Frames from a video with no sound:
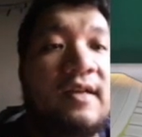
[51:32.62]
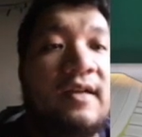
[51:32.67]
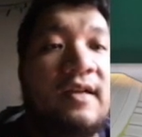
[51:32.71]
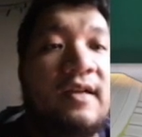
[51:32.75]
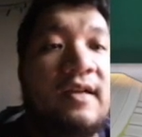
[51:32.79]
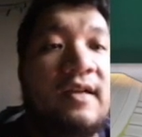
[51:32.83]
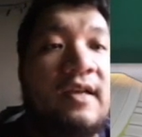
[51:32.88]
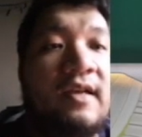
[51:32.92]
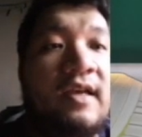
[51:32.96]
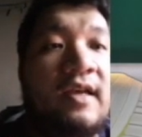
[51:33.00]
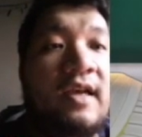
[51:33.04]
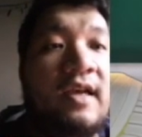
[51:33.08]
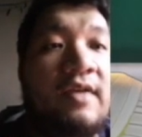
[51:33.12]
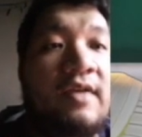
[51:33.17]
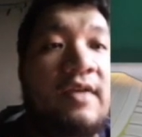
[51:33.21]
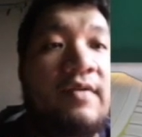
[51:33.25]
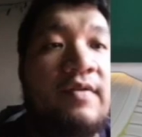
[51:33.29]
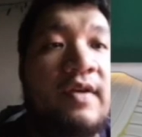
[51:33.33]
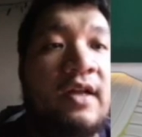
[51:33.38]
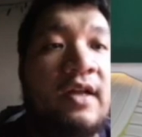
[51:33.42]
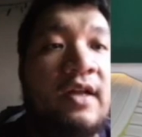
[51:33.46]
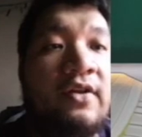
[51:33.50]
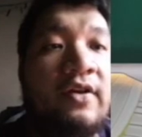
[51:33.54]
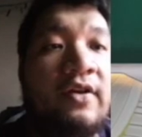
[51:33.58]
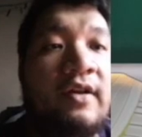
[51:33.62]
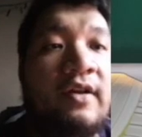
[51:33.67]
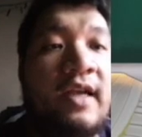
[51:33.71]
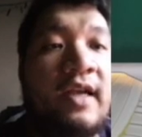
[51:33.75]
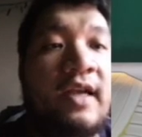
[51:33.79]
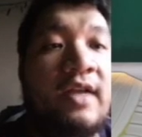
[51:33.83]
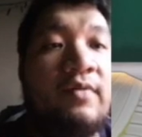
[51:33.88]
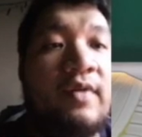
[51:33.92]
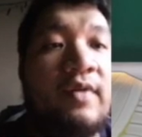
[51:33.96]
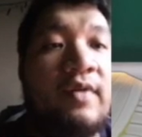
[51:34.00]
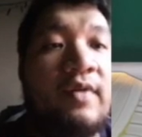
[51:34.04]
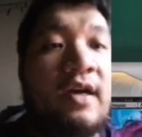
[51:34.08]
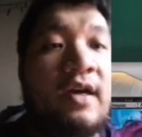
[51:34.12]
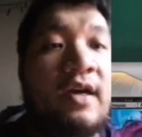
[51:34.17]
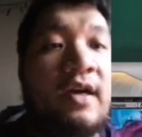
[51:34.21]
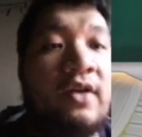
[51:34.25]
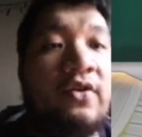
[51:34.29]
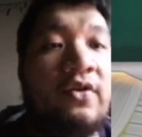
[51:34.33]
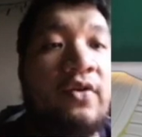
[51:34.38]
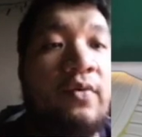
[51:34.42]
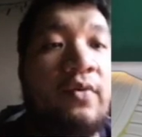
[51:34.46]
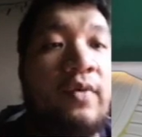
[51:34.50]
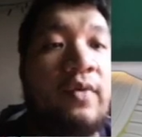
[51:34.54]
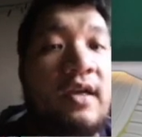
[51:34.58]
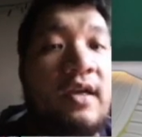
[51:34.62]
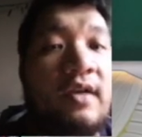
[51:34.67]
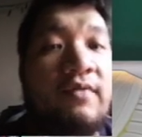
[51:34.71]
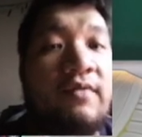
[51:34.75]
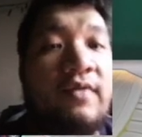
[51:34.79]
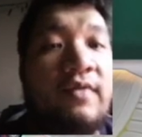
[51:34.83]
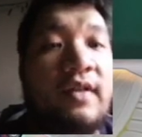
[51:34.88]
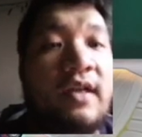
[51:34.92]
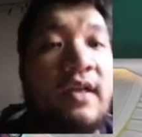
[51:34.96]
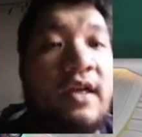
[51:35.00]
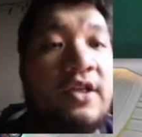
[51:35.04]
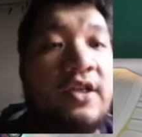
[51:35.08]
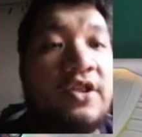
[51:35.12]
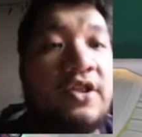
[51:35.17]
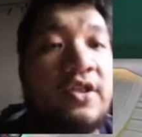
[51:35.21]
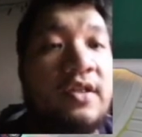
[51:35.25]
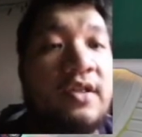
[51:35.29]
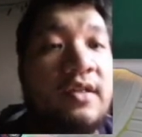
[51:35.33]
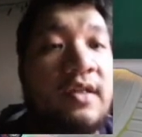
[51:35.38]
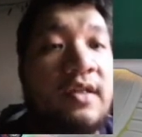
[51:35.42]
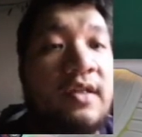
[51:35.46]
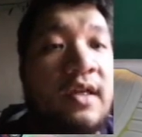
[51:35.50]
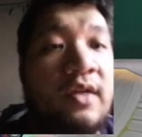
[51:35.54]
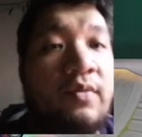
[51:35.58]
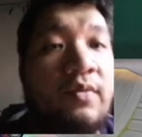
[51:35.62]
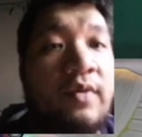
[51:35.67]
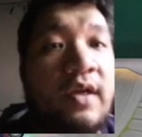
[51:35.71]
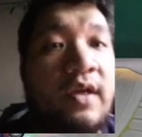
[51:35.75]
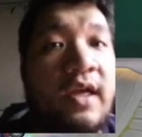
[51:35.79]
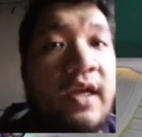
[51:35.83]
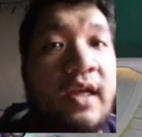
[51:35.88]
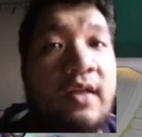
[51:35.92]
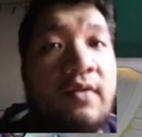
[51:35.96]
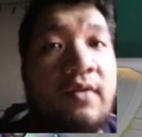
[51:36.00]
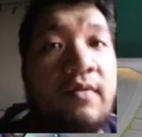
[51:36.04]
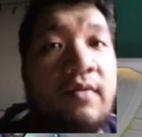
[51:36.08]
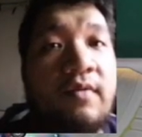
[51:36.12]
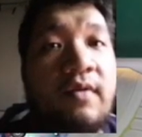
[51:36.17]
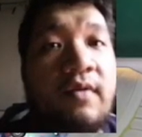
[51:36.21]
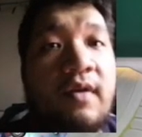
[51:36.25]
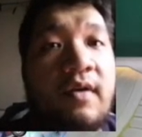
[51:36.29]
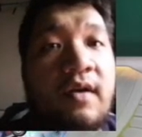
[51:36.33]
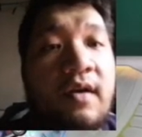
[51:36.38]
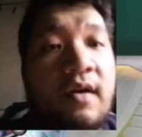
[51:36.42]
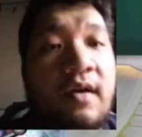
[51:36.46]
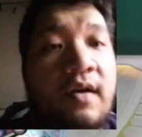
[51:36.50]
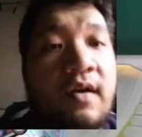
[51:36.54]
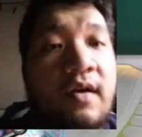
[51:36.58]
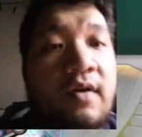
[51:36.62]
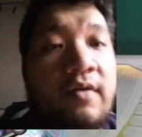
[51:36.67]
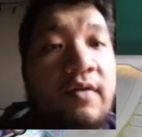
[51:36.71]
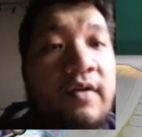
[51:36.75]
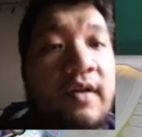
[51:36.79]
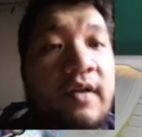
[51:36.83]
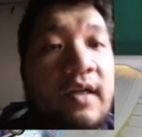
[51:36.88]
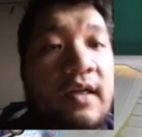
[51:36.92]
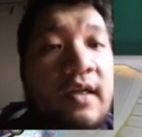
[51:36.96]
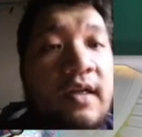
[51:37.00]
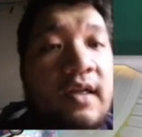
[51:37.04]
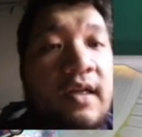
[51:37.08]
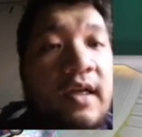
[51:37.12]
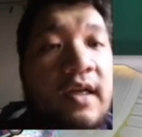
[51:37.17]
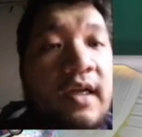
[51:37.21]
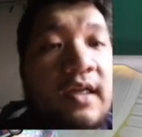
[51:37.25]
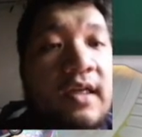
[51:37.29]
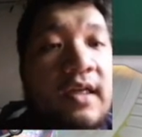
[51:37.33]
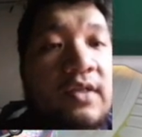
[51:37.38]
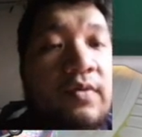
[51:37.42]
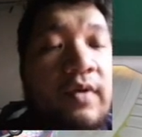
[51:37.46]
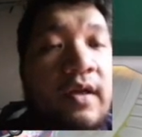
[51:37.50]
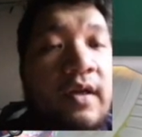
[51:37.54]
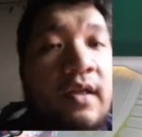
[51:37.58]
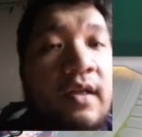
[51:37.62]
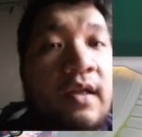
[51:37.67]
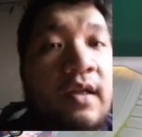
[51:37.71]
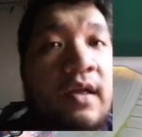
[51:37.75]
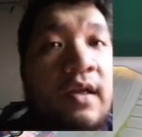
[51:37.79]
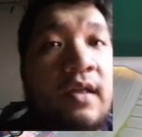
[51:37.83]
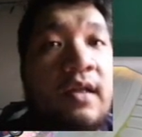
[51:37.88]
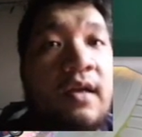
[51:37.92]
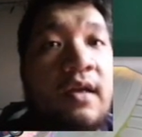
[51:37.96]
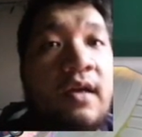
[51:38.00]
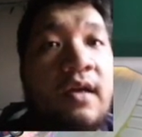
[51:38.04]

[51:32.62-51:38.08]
Okay, we got our land, we got our wedding invitation, but we're not gonna cast quite yet.